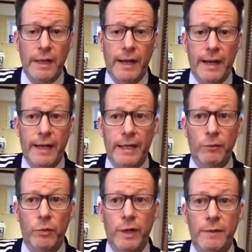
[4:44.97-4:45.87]
And
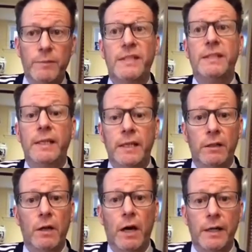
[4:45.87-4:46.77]
what I'm seeing a
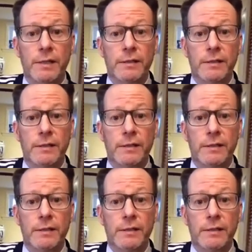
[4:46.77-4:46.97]
lot is